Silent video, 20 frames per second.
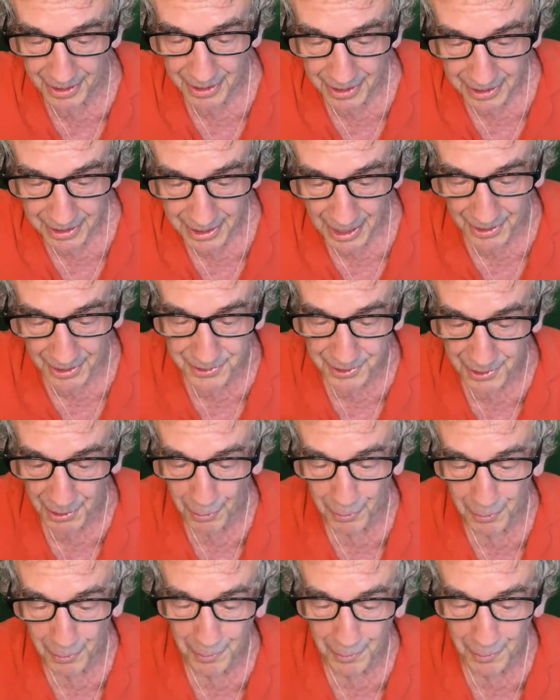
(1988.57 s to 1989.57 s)
Yeah,
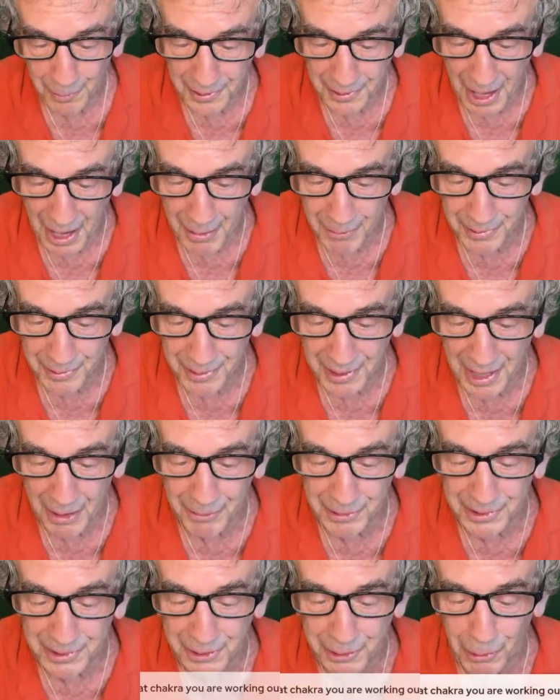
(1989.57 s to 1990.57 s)
so that
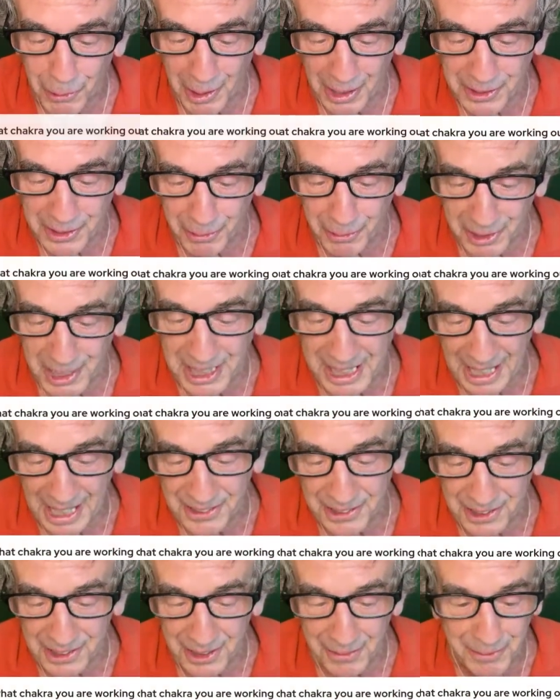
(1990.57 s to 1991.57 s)
was the question. We're gonna get
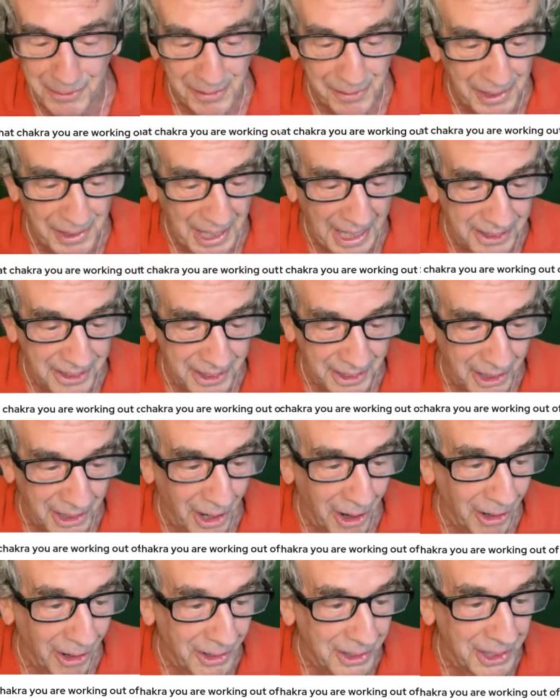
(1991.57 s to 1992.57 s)
to some divination
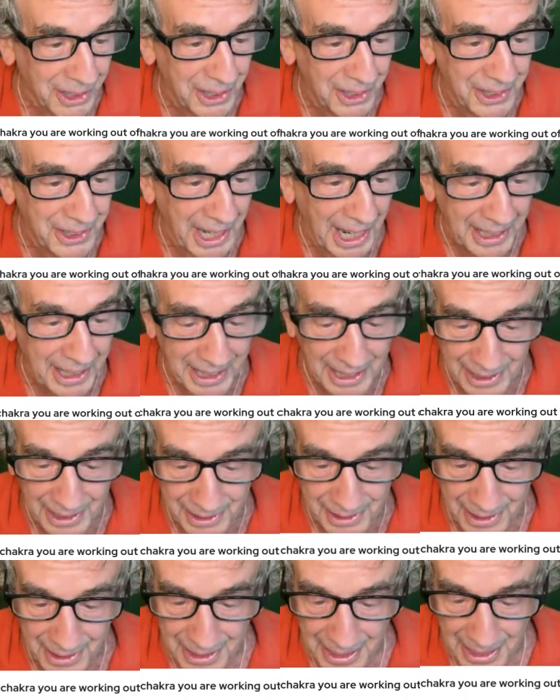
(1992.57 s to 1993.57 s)
cards in a second,
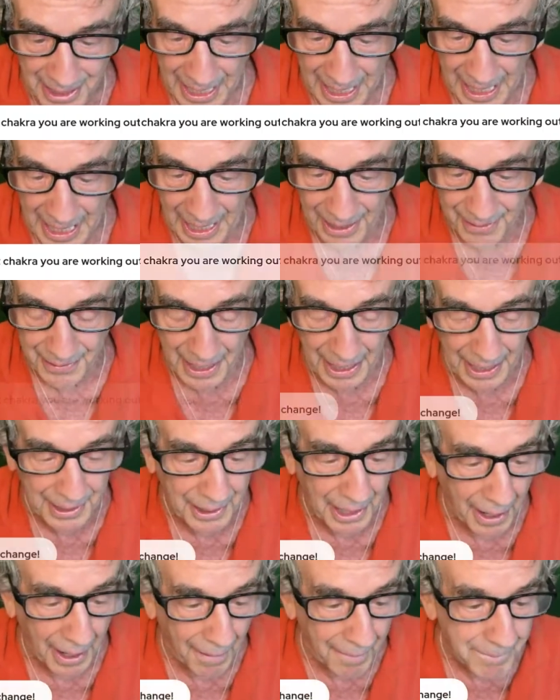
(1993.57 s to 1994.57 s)
and then
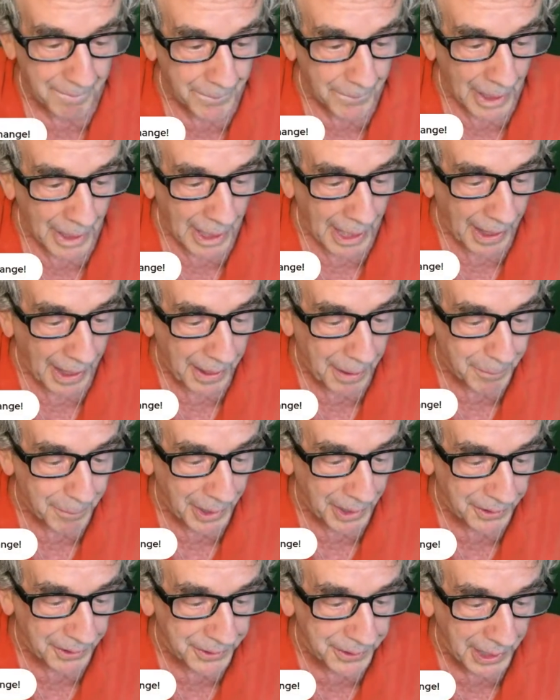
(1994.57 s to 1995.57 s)

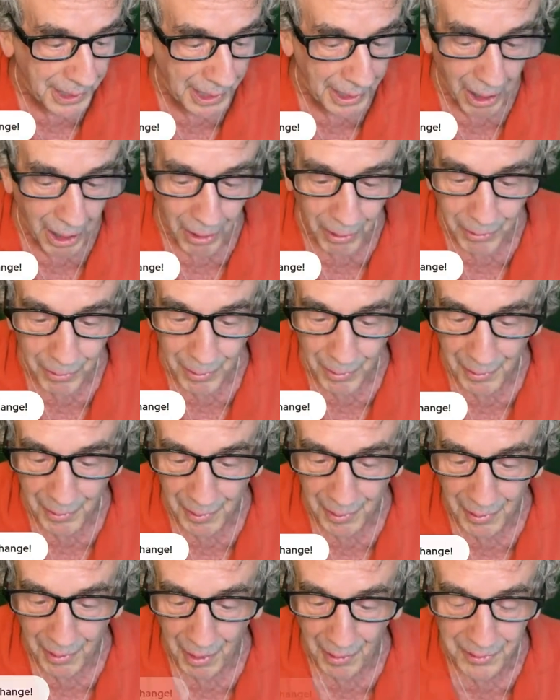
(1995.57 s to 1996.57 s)
Millie's saying, "Oh,
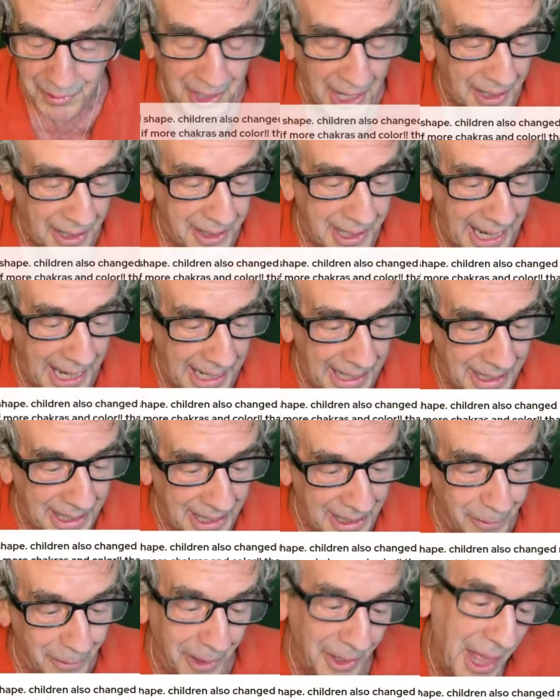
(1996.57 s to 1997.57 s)
I was saying
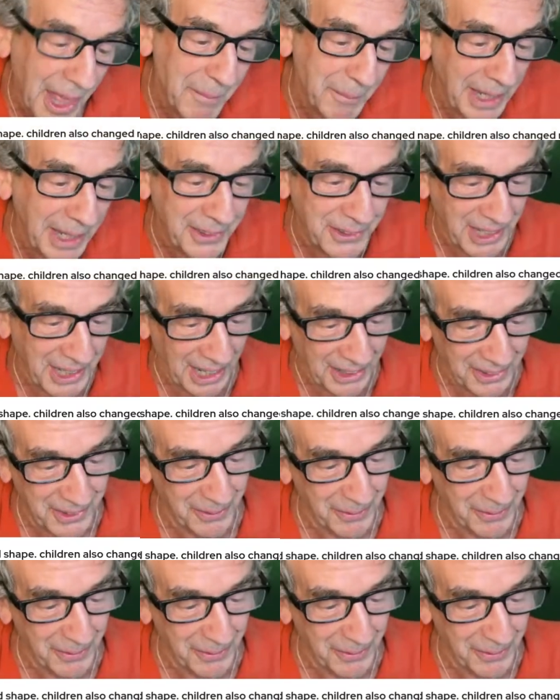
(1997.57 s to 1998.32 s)
Katie." Well, that makes sense.